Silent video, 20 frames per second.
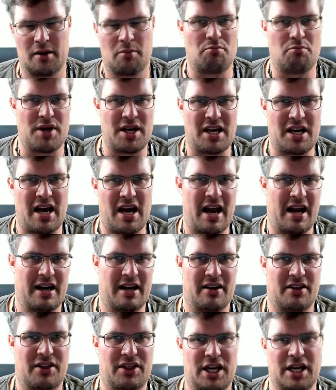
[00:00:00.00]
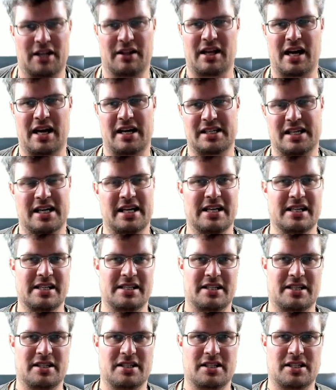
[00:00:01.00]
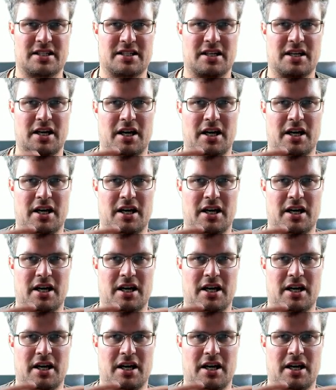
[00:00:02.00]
be anything that isn't